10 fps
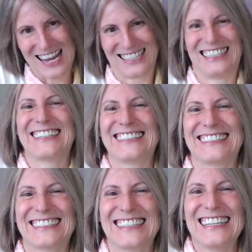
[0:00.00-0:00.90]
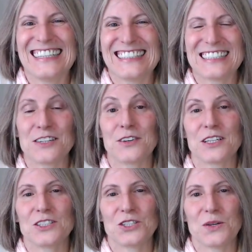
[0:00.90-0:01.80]
See if you
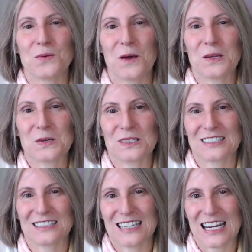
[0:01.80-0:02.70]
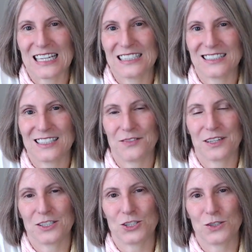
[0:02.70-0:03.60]
can intuit what the crystal is. See if
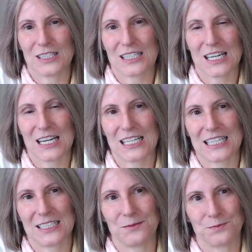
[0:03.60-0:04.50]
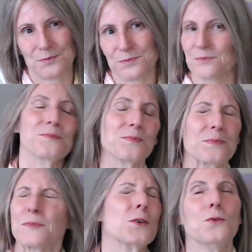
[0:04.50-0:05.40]
you can intuit the color.
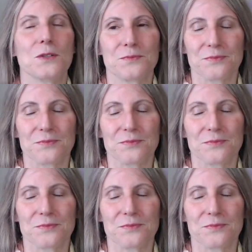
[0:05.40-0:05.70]
Ooh,